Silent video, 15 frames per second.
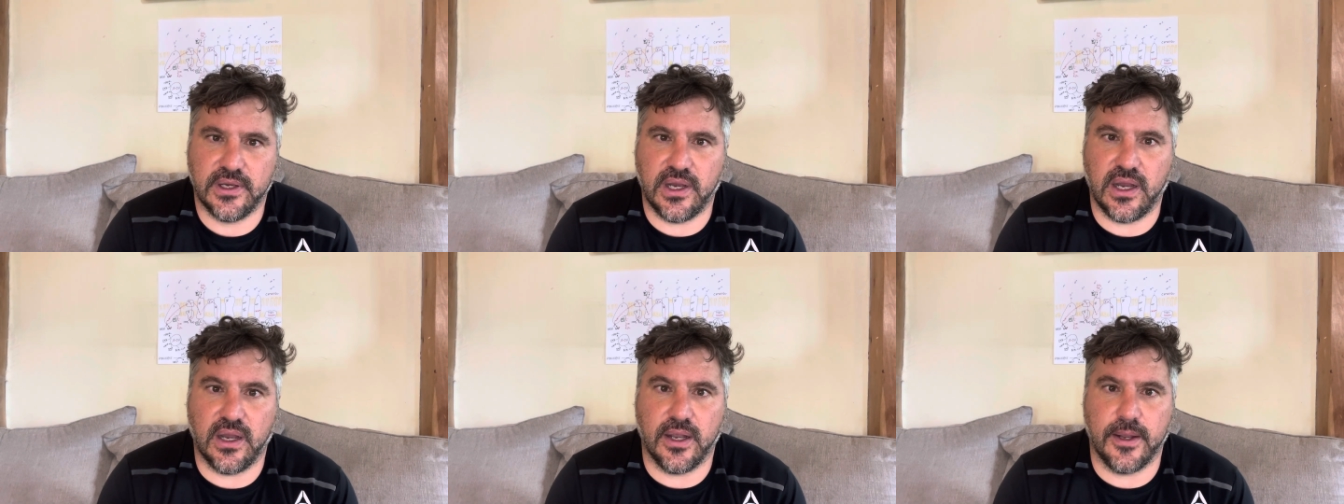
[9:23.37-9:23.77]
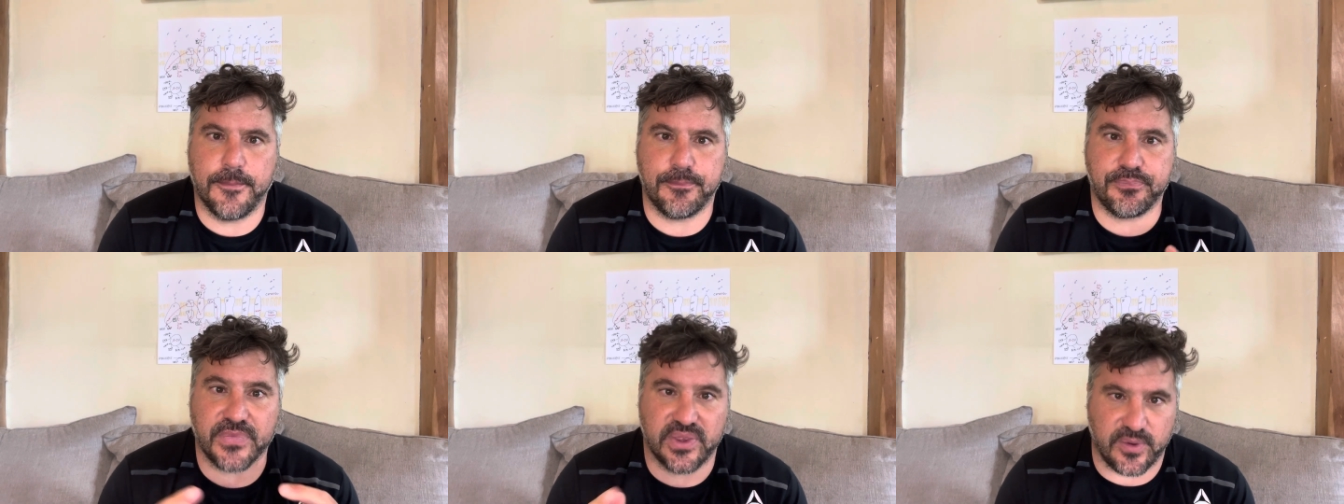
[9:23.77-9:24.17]
uh,
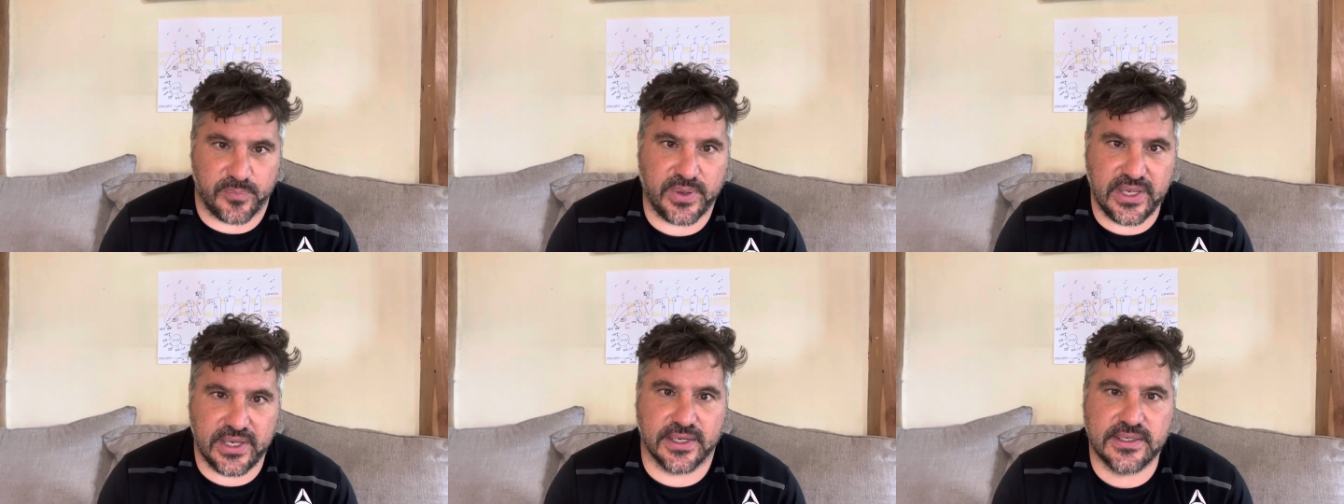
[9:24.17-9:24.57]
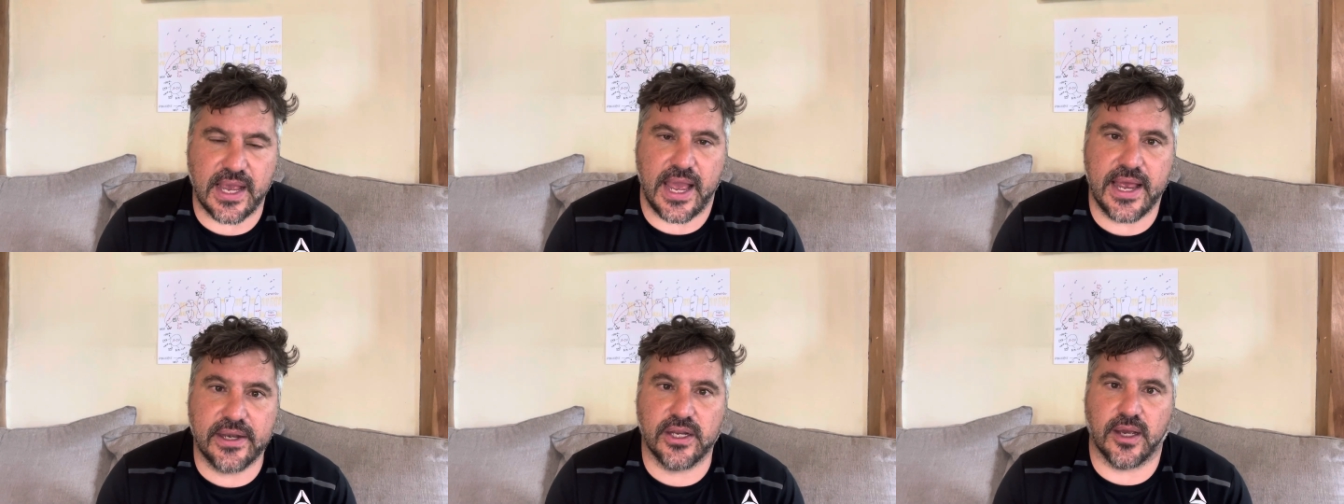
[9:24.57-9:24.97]
the pigs
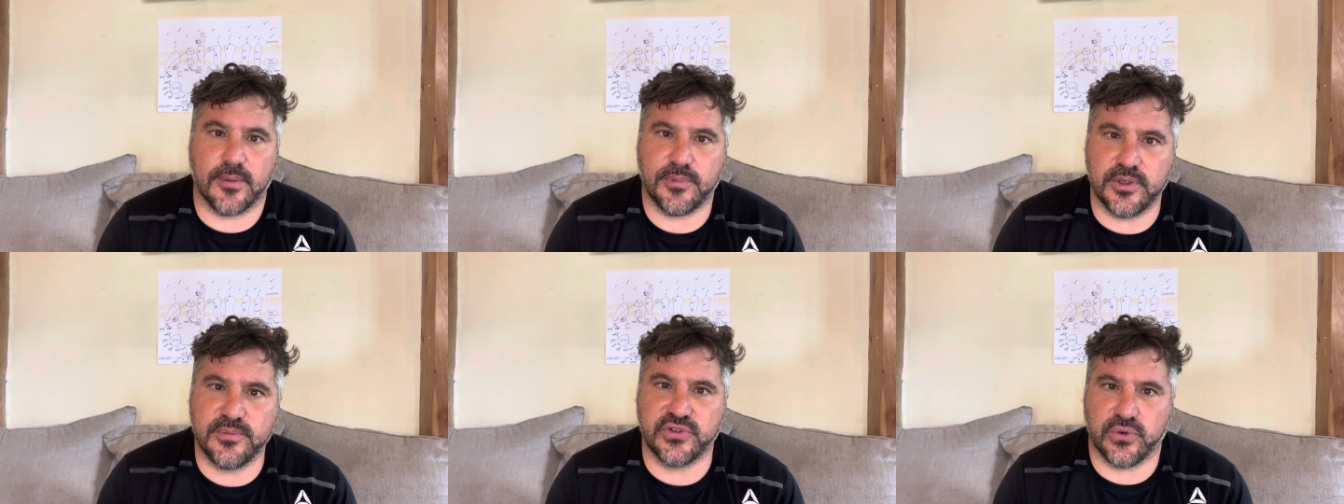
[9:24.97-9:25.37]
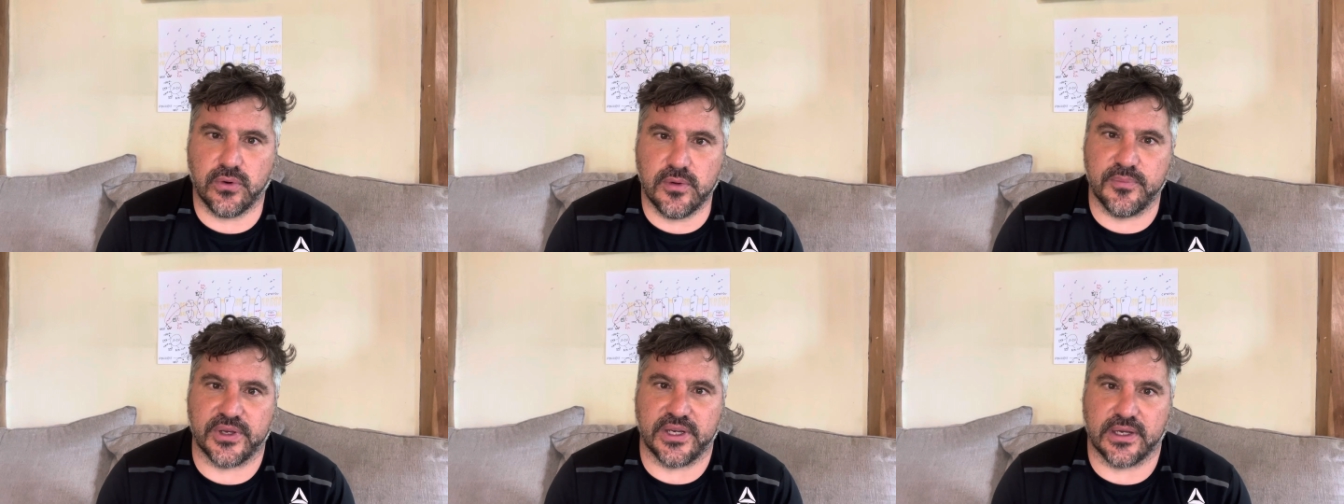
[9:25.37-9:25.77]
end up
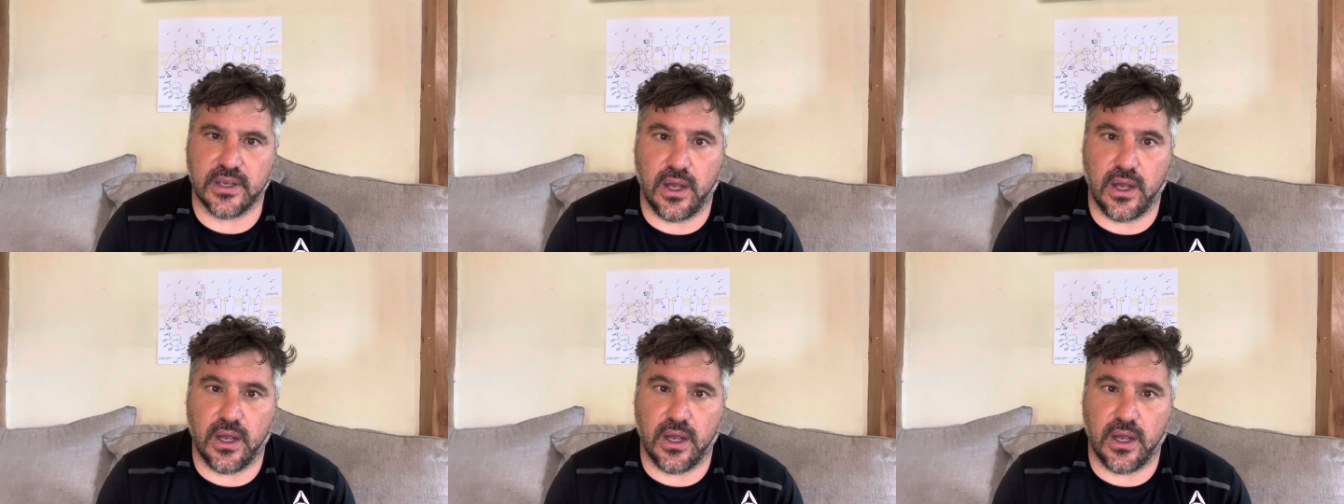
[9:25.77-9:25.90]
absorbing